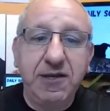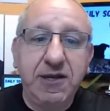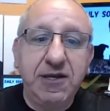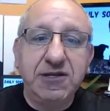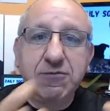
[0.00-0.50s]

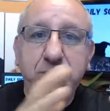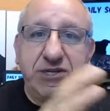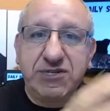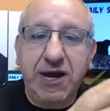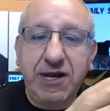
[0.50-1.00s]
He is
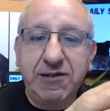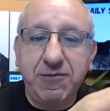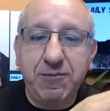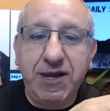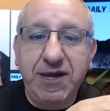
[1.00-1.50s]
beside the
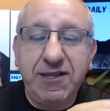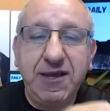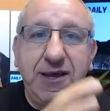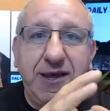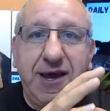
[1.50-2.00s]
bed,
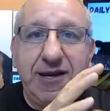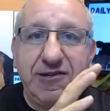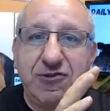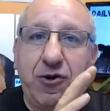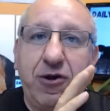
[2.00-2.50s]
and
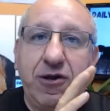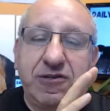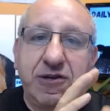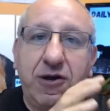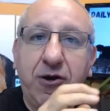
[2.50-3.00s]
it's
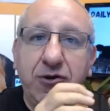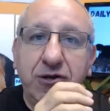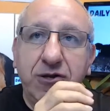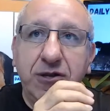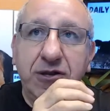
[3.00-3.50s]

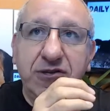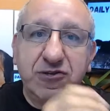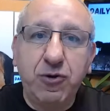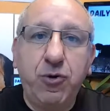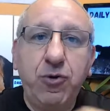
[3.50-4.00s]
on
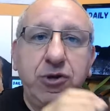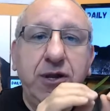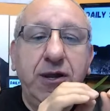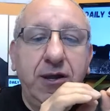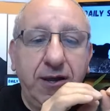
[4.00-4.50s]
his own
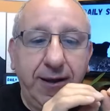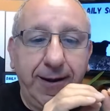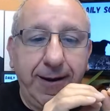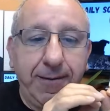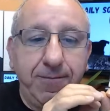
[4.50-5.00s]

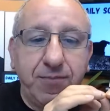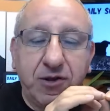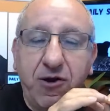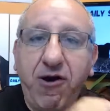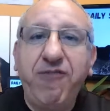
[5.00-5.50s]

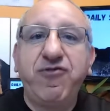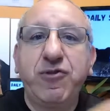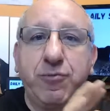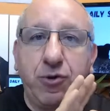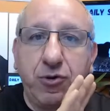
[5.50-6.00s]

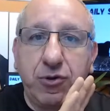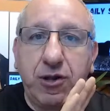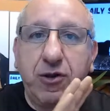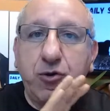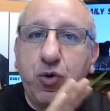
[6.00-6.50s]
comfortable,
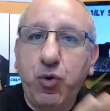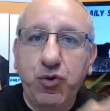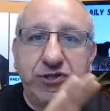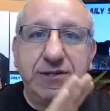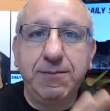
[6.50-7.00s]

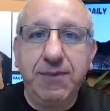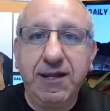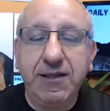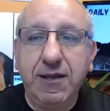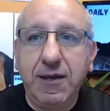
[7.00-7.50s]
cozy bed.